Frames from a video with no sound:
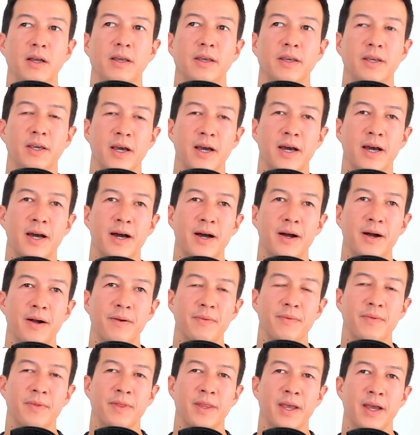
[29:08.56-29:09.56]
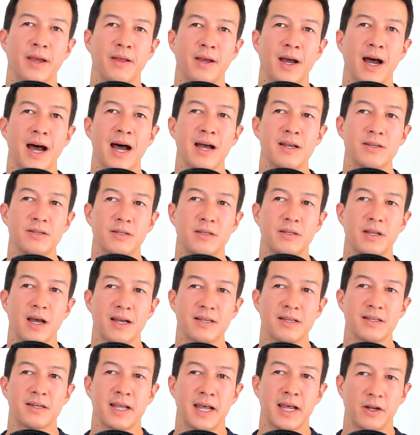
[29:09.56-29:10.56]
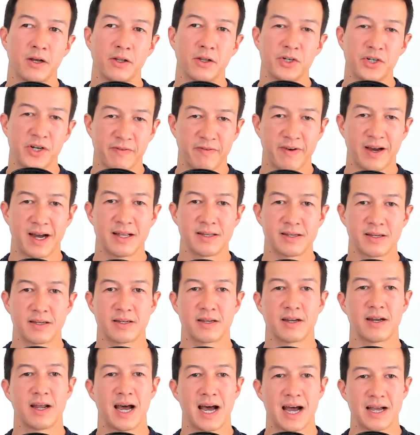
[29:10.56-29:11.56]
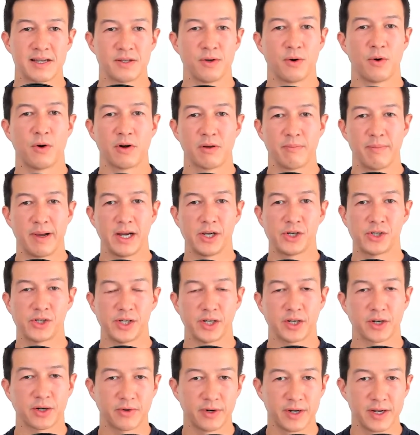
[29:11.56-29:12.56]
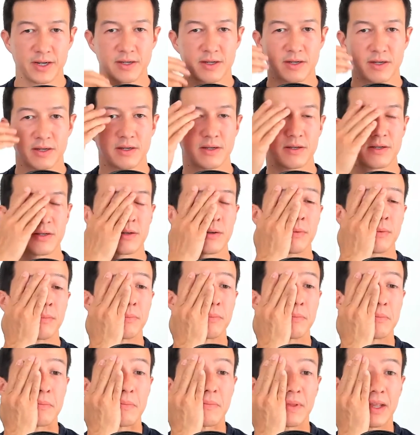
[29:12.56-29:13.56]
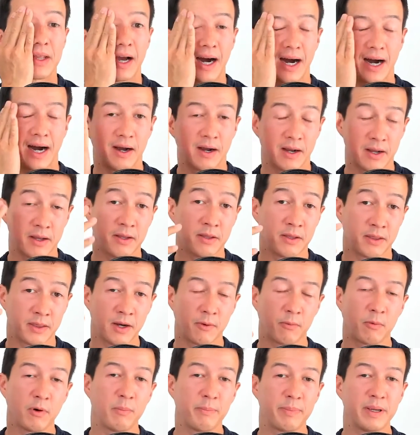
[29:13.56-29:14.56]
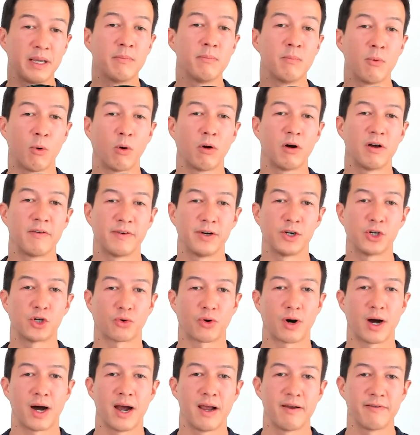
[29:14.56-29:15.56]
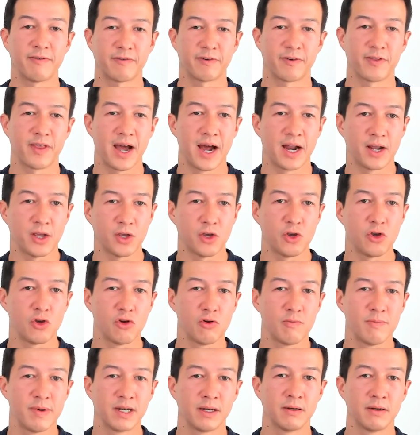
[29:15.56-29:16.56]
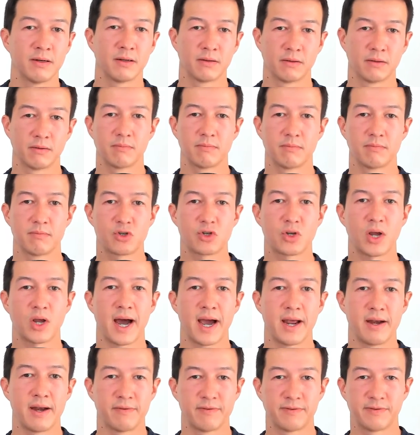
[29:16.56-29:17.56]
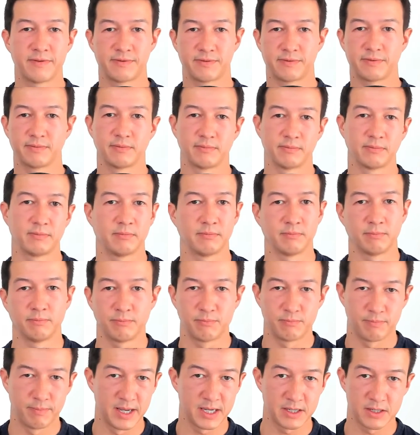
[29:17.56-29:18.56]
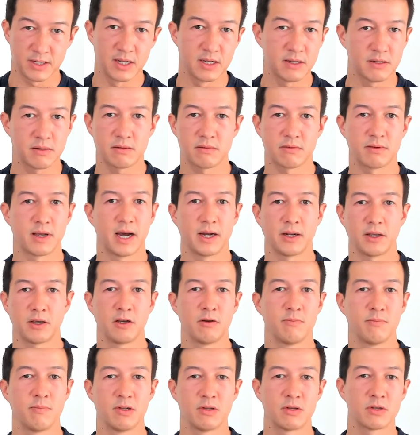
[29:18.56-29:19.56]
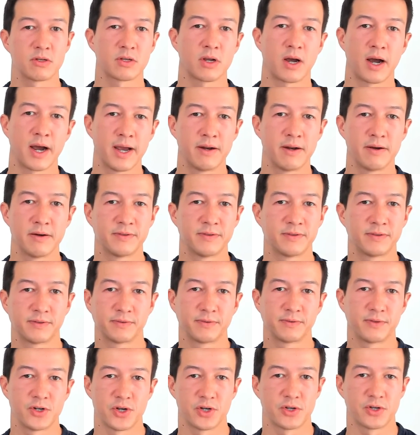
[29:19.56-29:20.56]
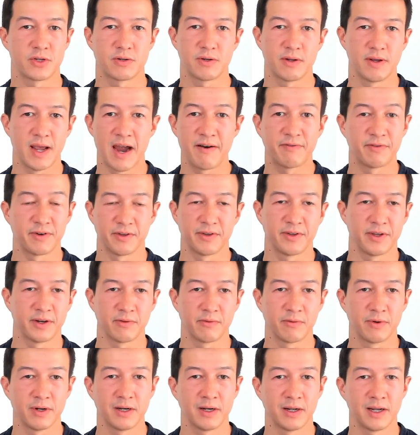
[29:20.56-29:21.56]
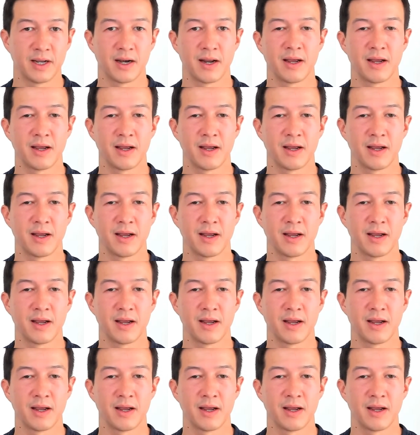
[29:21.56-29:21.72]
Yeah, as the technology advances and as the automation increases, there will be more of a drive for that human side of business, that human side of just everything, really.